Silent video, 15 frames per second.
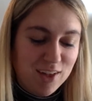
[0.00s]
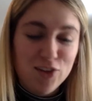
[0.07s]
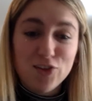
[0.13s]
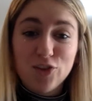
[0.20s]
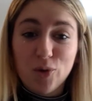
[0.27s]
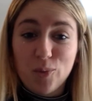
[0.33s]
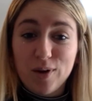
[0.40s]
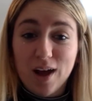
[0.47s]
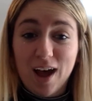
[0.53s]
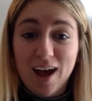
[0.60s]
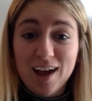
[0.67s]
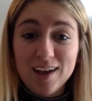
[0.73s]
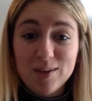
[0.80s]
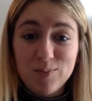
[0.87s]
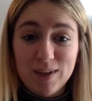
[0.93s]
So when
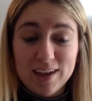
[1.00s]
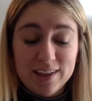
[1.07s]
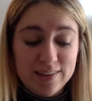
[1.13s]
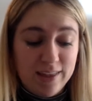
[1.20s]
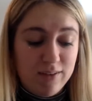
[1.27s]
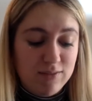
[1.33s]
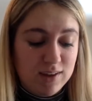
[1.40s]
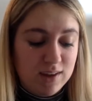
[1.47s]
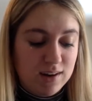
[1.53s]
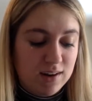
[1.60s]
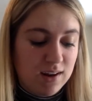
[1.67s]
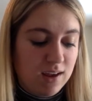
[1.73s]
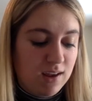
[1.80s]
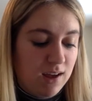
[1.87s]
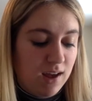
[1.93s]
I make 11,
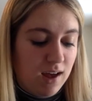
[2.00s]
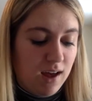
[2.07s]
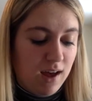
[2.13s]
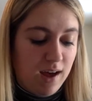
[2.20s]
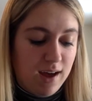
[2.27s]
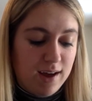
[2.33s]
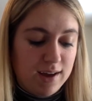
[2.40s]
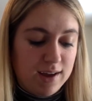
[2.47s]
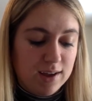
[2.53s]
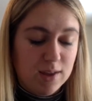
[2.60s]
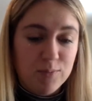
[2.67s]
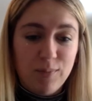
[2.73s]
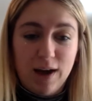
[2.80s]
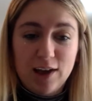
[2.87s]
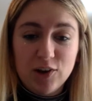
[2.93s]
I
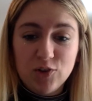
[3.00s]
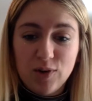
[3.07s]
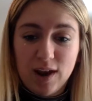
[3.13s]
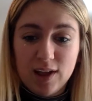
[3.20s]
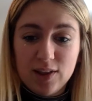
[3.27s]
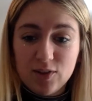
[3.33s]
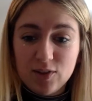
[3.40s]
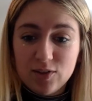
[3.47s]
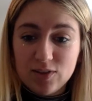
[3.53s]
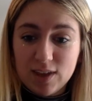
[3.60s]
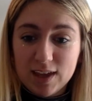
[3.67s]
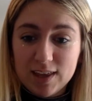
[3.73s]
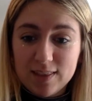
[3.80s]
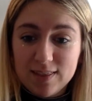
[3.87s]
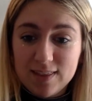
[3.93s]
my tray looks
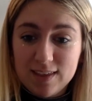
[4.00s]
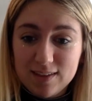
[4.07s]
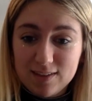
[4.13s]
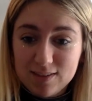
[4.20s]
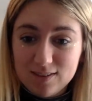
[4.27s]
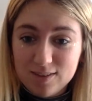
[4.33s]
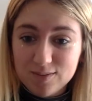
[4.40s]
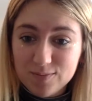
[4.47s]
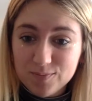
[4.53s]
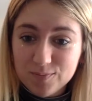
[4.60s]
like this.